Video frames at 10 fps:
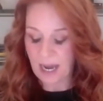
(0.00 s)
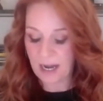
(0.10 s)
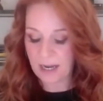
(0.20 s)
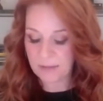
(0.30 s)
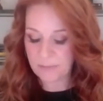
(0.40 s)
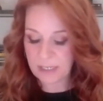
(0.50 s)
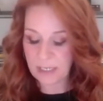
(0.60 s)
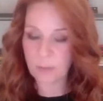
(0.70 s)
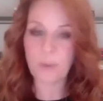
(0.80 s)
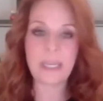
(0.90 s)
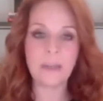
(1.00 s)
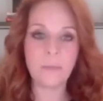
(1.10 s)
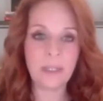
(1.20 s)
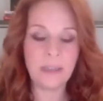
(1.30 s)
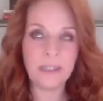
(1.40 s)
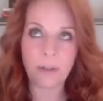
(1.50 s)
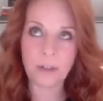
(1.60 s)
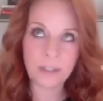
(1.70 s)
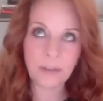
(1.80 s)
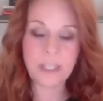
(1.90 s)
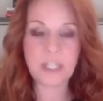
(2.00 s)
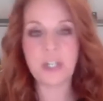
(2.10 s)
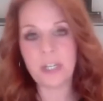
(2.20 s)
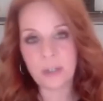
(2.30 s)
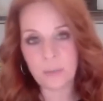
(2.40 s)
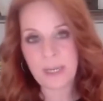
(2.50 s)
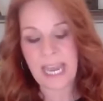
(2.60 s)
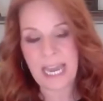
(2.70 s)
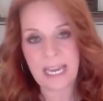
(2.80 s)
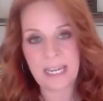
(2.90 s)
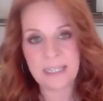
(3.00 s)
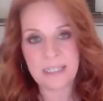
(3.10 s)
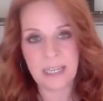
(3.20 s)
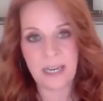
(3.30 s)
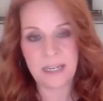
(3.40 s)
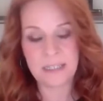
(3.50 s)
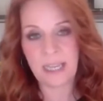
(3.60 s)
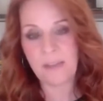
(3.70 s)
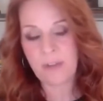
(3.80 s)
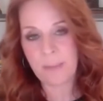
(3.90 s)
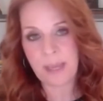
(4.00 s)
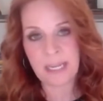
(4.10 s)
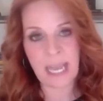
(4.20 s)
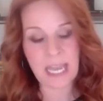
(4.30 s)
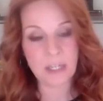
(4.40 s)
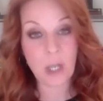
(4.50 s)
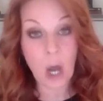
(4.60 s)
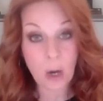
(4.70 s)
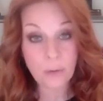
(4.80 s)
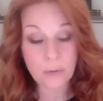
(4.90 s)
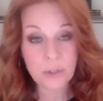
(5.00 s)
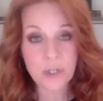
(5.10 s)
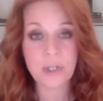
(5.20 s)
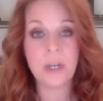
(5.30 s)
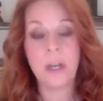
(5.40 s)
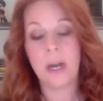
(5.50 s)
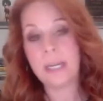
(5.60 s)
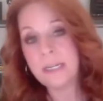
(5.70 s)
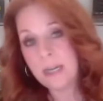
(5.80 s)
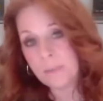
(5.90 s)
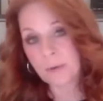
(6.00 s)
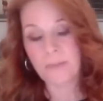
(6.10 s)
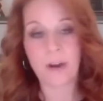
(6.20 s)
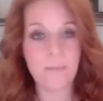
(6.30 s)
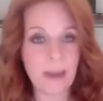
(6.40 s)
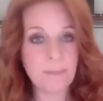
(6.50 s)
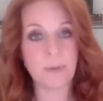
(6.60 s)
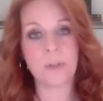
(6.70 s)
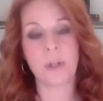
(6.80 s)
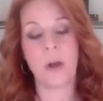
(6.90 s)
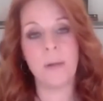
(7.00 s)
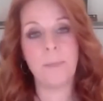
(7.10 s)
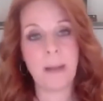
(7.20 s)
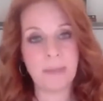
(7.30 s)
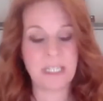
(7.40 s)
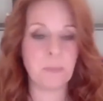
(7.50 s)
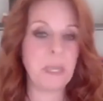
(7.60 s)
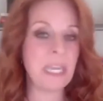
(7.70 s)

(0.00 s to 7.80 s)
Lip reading: we earlier this year we had Dave come in and coach a number of our members on public